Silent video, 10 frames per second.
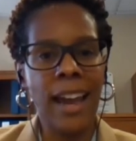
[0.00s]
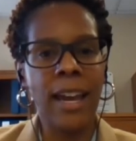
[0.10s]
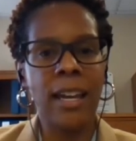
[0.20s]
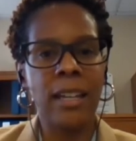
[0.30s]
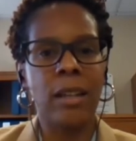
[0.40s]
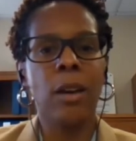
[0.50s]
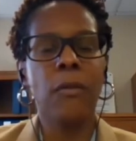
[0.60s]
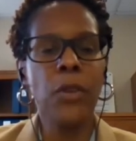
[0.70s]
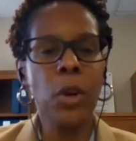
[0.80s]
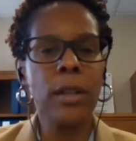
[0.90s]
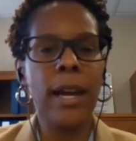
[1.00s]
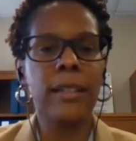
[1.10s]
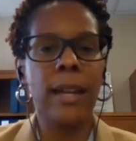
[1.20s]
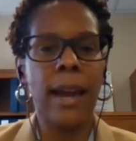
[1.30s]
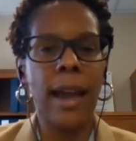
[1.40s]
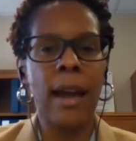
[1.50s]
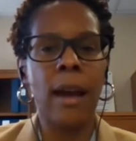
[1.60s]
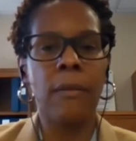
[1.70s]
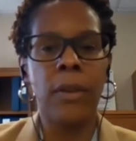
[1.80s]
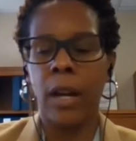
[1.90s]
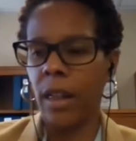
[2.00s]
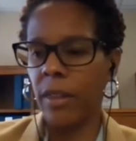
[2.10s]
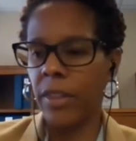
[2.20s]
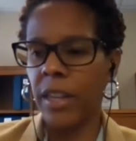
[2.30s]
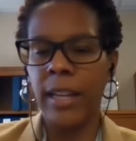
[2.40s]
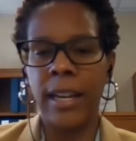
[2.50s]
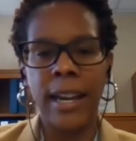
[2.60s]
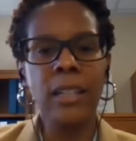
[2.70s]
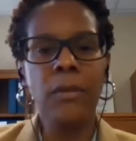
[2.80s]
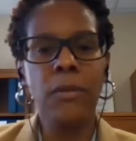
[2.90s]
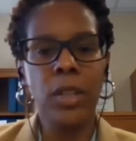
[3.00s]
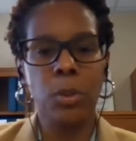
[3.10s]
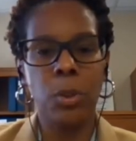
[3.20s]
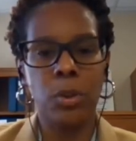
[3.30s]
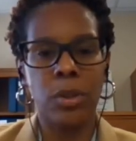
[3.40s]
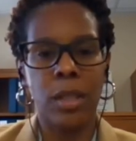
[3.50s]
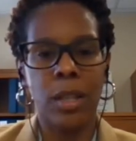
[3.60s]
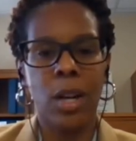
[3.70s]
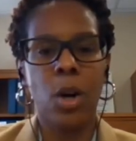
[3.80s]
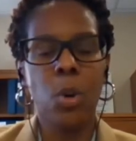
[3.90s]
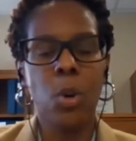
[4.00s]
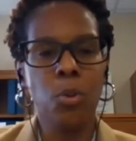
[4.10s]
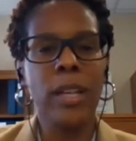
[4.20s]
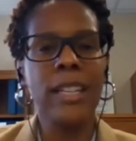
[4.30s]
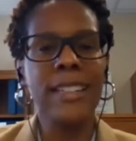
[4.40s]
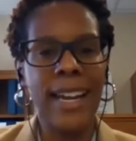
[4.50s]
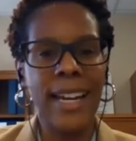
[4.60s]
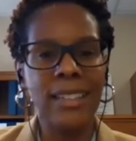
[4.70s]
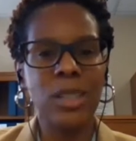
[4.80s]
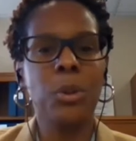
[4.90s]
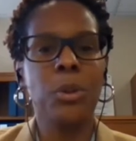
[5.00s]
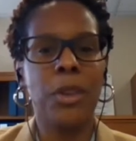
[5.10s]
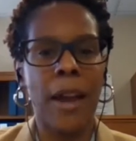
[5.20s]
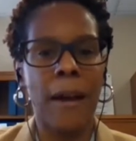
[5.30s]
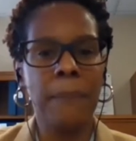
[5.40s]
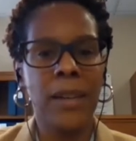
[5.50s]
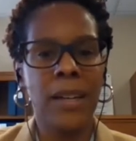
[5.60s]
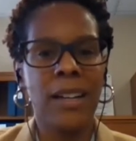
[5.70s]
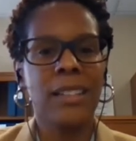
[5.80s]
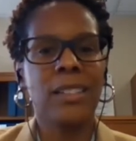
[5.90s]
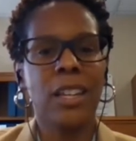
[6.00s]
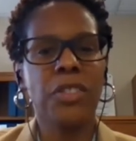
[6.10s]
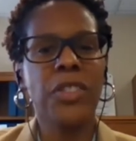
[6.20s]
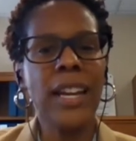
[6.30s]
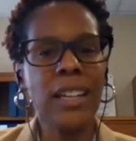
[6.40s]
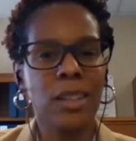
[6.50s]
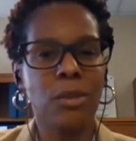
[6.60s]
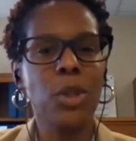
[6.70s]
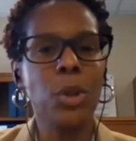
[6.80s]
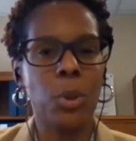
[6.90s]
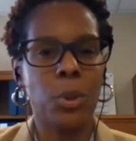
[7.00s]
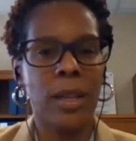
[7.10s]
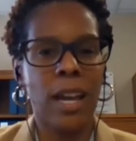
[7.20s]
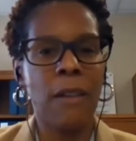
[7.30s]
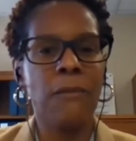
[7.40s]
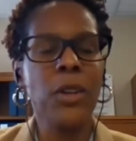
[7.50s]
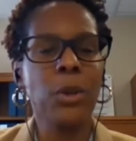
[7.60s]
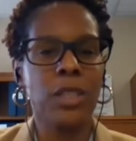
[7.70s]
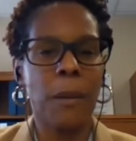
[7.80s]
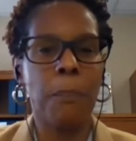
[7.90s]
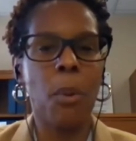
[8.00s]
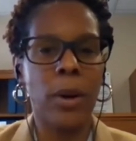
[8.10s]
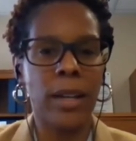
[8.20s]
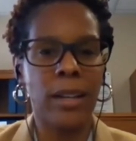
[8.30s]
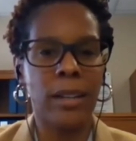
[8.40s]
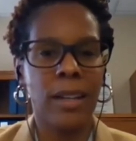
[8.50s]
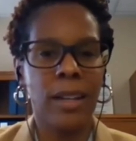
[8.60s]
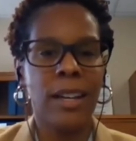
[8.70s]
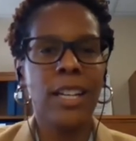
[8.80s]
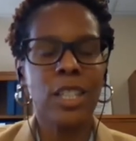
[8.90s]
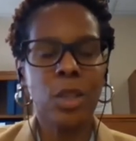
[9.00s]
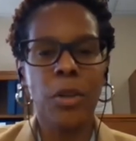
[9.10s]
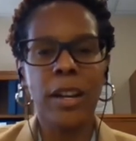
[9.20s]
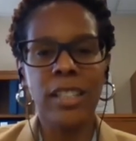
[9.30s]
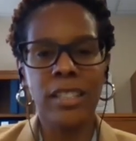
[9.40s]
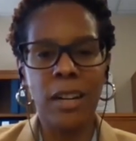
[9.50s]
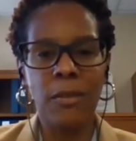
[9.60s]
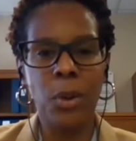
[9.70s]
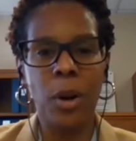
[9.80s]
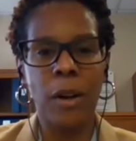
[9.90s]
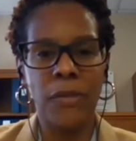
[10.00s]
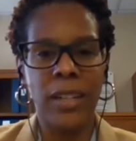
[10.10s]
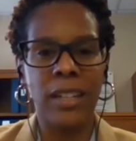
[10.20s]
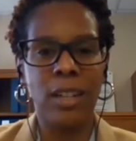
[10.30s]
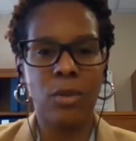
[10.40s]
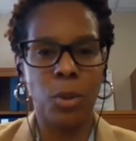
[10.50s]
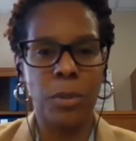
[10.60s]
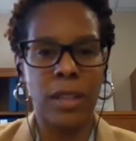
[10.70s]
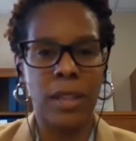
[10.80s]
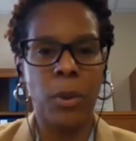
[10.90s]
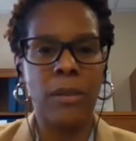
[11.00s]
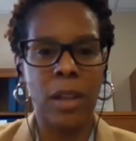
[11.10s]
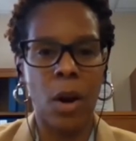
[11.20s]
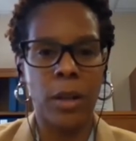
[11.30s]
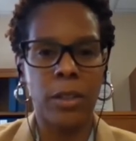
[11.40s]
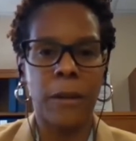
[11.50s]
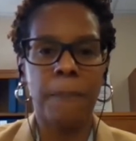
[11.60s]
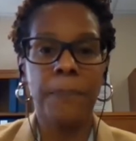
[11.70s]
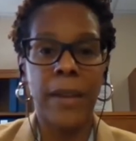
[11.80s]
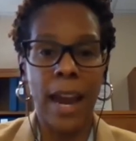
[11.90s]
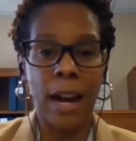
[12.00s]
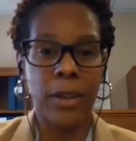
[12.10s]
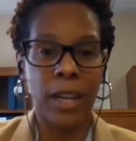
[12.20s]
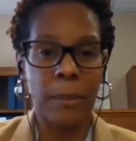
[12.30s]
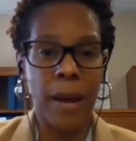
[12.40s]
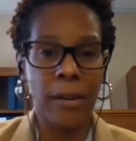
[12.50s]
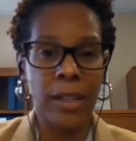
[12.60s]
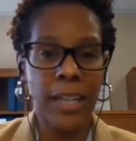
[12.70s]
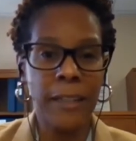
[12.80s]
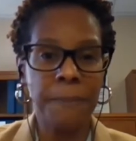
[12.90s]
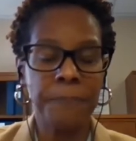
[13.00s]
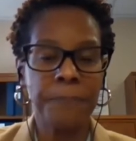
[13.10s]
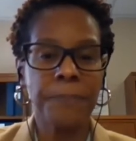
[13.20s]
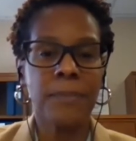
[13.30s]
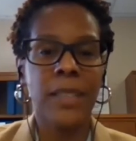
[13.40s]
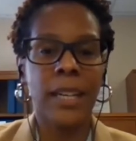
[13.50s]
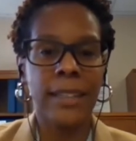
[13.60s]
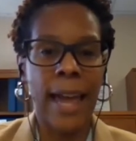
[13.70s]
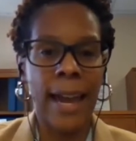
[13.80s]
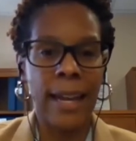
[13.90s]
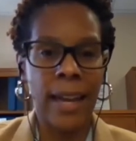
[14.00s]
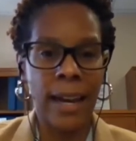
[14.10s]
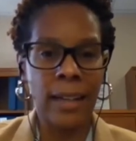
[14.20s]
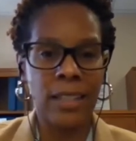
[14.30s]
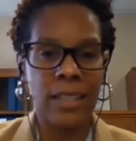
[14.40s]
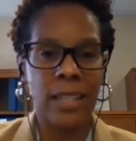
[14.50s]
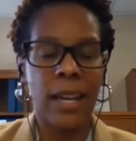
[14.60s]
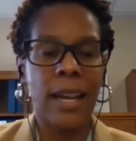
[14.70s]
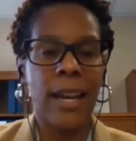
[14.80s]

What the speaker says: and feel like they have the individuals who relate to them to think through and feel supported. So there are several affinity groups that we launched: African American, Latinx,